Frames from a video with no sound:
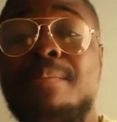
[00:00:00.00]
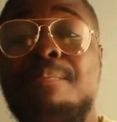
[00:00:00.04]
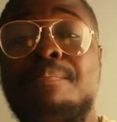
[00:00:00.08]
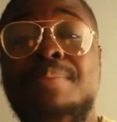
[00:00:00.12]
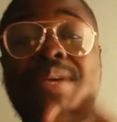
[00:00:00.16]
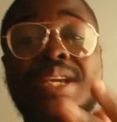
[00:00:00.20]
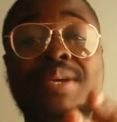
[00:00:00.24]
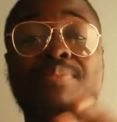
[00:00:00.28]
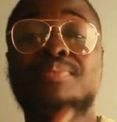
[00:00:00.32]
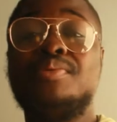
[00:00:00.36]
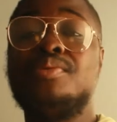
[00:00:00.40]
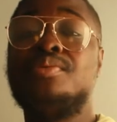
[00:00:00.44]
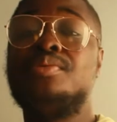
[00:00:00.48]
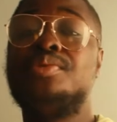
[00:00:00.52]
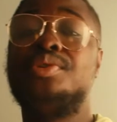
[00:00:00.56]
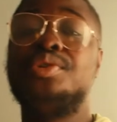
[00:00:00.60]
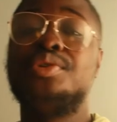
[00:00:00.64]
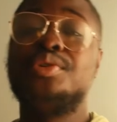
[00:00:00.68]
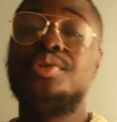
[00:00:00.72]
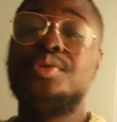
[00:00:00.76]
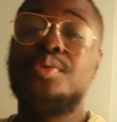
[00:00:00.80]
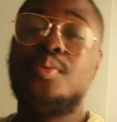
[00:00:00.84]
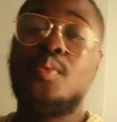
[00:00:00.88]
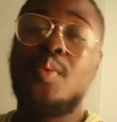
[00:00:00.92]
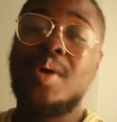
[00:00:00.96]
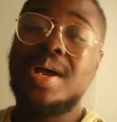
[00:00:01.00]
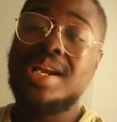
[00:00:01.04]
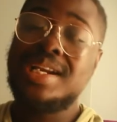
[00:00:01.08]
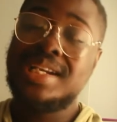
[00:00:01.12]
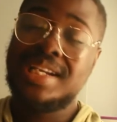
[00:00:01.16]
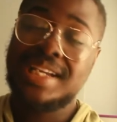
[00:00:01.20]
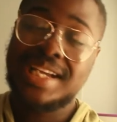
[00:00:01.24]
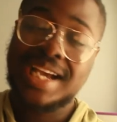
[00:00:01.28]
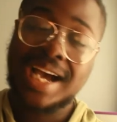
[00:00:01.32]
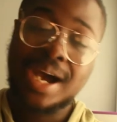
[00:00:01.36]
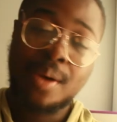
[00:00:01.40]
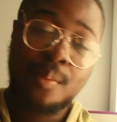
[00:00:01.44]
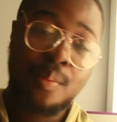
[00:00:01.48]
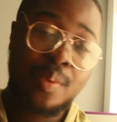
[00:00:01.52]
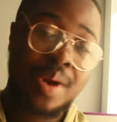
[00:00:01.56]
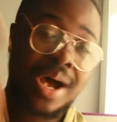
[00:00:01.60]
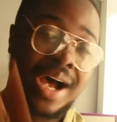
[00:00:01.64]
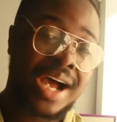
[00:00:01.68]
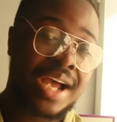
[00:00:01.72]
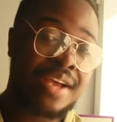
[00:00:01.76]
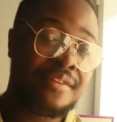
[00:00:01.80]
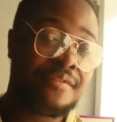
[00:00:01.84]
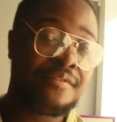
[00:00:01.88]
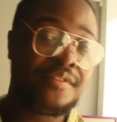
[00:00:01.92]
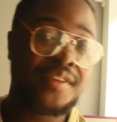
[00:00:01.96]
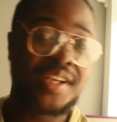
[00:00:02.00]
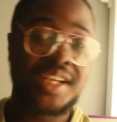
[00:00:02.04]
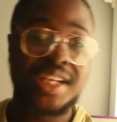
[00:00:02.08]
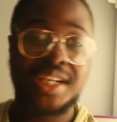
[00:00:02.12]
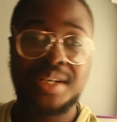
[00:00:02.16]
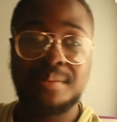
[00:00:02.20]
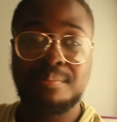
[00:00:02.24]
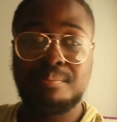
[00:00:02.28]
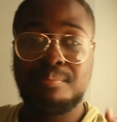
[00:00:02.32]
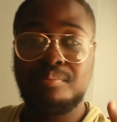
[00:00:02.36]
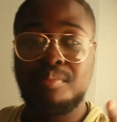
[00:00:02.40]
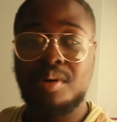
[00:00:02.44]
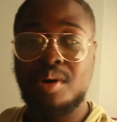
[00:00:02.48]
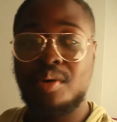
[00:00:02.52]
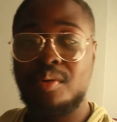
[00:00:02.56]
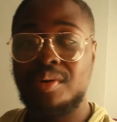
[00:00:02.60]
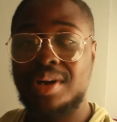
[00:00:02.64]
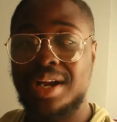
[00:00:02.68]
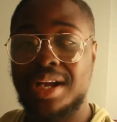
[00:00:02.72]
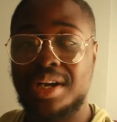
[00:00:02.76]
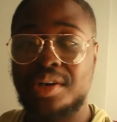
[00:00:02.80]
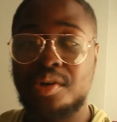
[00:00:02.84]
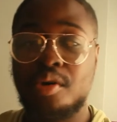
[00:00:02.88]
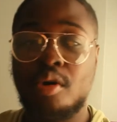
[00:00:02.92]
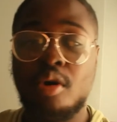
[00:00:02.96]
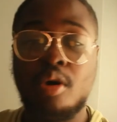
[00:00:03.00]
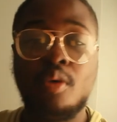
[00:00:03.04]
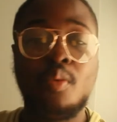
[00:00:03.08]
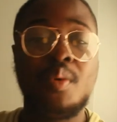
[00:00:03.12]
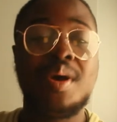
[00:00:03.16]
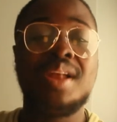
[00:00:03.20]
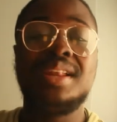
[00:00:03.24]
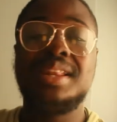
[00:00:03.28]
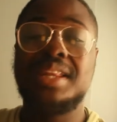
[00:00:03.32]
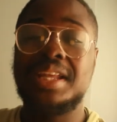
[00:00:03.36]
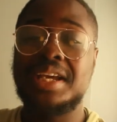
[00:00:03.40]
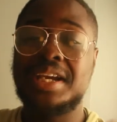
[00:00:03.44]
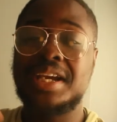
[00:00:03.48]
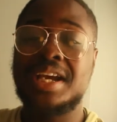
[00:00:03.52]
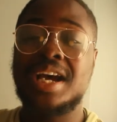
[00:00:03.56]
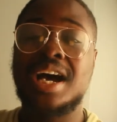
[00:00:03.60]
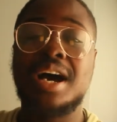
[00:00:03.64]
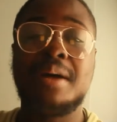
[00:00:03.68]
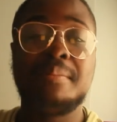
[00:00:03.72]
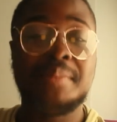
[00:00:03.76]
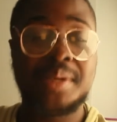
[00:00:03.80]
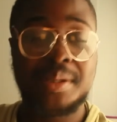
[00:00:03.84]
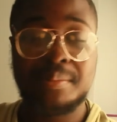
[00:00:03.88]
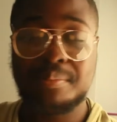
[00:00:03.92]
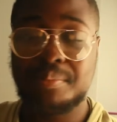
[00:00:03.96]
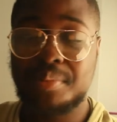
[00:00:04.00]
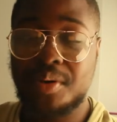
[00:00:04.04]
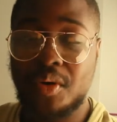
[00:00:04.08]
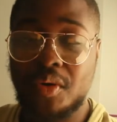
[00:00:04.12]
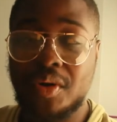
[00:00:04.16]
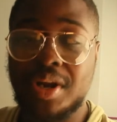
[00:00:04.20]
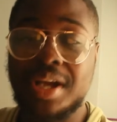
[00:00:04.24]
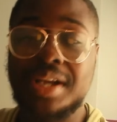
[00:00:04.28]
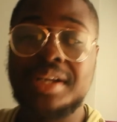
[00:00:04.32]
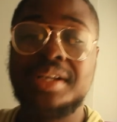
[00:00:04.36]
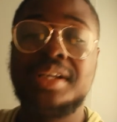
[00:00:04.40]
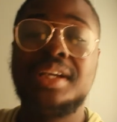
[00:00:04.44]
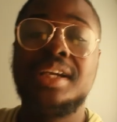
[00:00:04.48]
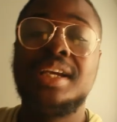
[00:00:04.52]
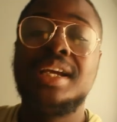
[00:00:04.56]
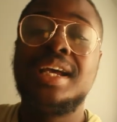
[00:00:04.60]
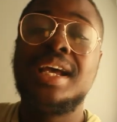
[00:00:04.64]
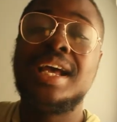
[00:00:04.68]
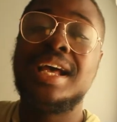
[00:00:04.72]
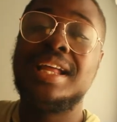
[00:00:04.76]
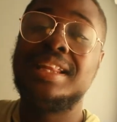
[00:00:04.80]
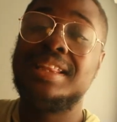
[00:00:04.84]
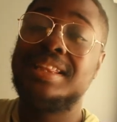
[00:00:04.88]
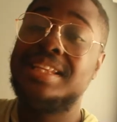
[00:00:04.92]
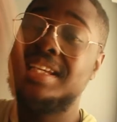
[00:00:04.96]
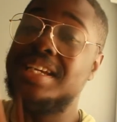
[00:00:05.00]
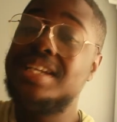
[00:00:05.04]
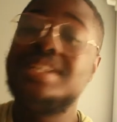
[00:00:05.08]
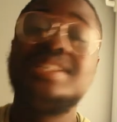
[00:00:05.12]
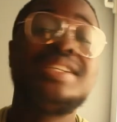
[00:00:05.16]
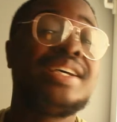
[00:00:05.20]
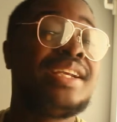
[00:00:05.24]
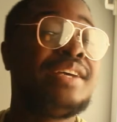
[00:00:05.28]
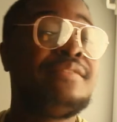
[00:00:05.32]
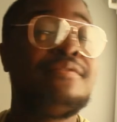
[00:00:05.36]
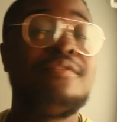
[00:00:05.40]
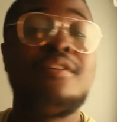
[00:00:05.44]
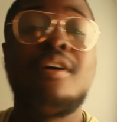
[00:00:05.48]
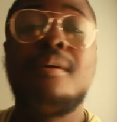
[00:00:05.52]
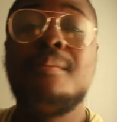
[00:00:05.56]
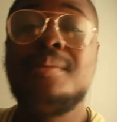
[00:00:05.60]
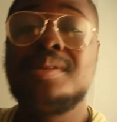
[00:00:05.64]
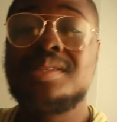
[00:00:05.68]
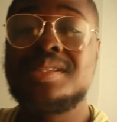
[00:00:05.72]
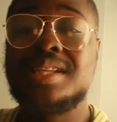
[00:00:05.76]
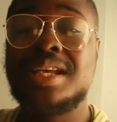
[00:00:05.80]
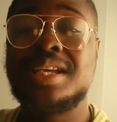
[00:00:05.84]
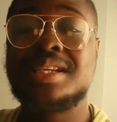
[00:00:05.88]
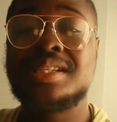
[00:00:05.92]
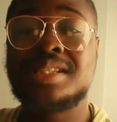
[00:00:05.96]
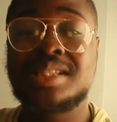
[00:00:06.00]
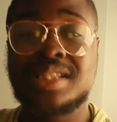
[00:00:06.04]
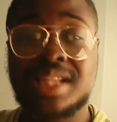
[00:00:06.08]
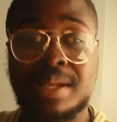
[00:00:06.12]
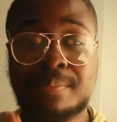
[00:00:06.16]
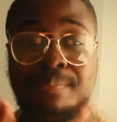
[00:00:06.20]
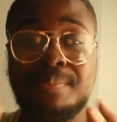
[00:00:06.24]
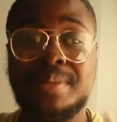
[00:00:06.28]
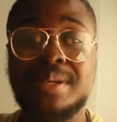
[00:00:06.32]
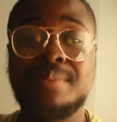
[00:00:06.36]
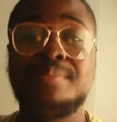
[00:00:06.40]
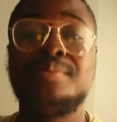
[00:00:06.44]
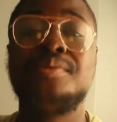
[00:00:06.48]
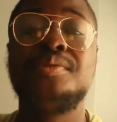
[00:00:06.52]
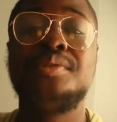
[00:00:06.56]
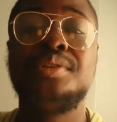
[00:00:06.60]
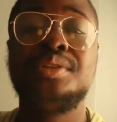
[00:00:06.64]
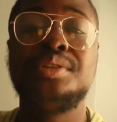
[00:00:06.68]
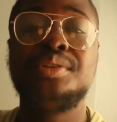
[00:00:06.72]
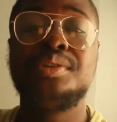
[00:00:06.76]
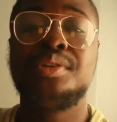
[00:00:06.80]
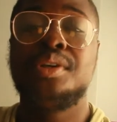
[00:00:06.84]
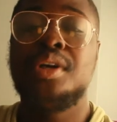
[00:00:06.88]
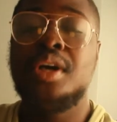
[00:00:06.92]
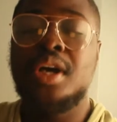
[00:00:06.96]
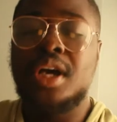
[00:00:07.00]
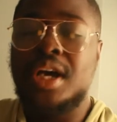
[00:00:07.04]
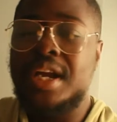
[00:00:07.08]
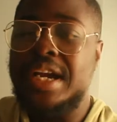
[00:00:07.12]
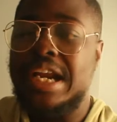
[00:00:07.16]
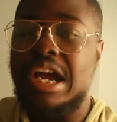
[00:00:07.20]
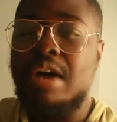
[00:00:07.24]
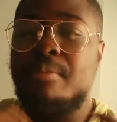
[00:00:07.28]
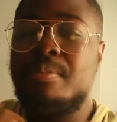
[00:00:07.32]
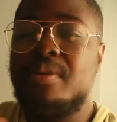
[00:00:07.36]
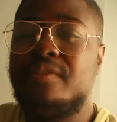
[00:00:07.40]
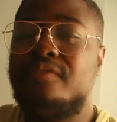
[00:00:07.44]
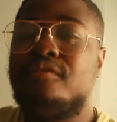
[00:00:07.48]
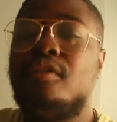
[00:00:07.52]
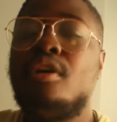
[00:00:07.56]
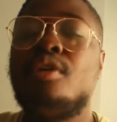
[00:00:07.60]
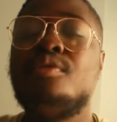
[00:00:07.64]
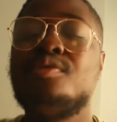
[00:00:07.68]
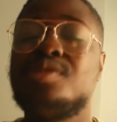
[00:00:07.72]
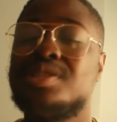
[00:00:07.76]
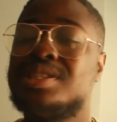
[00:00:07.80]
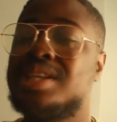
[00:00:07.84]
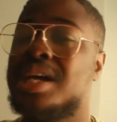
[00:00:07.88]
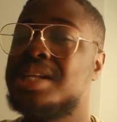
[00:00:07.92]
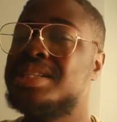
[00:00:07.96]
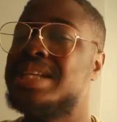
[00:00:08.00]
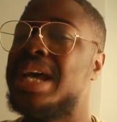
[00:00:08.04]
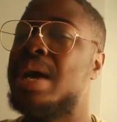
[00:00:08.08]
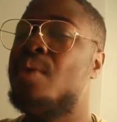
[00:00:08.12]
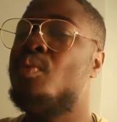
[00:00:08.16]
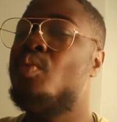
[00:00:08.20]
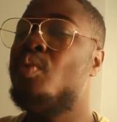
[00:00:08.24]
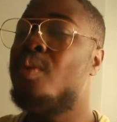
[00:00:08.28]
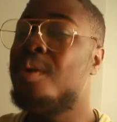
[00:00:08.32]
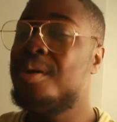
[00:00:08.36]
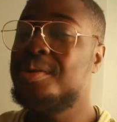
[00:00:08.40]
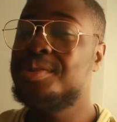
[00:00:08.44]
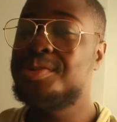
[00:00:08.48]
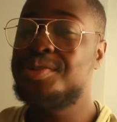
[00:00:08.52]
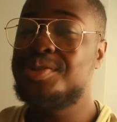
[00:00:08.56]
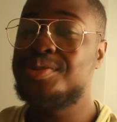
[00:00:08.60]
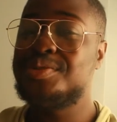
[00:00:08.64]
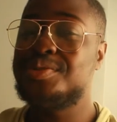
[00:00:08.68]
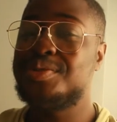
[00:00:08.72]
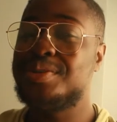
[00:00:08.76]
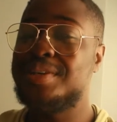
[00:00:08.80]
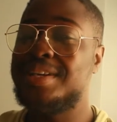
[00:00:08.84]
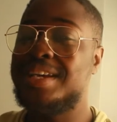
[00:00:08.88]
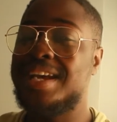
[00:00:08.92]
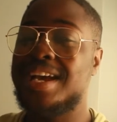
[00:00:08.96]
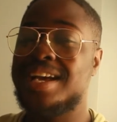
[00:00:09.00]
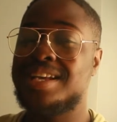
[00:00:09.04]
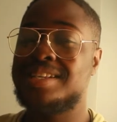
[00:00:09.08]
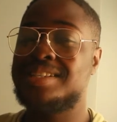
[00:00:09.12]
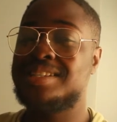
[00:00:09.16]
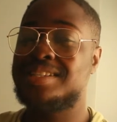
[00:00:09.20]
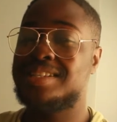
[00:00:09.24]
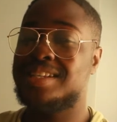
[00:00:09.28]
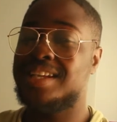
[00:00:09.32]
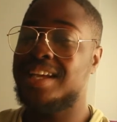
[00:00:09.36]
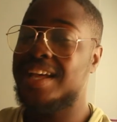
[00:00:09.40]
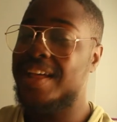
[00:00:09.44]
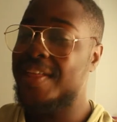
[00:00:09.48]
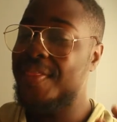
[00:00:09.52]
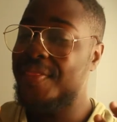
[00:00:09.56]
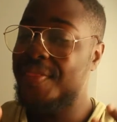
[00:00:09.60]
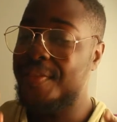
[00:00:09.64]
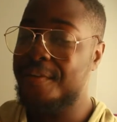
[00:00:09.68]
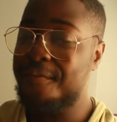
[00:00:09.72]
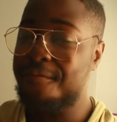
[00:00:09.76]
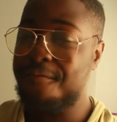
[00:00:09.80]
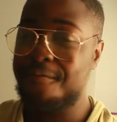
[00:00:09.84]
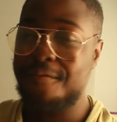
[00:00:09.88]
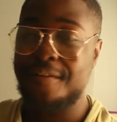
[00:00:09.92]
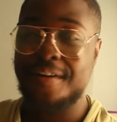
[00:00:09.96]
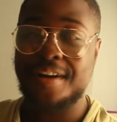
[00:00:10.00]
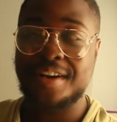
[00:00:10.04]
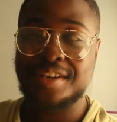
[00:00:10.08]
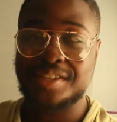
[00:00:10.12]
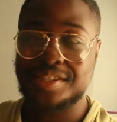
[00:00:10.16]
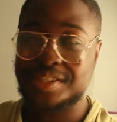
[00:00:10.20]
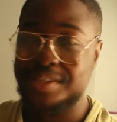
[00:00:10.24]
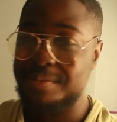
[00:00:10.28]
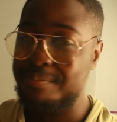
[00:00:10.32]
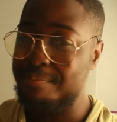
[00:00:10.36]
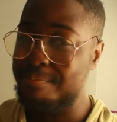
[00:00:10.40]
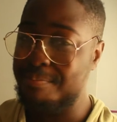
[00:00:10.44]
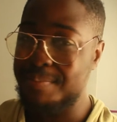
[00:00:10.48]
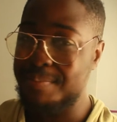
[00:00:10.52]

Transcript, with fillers: that people do when they arrive in Poland or when they come in Poland and these are the four mistakes that people do. Now before we start I want you to guess the first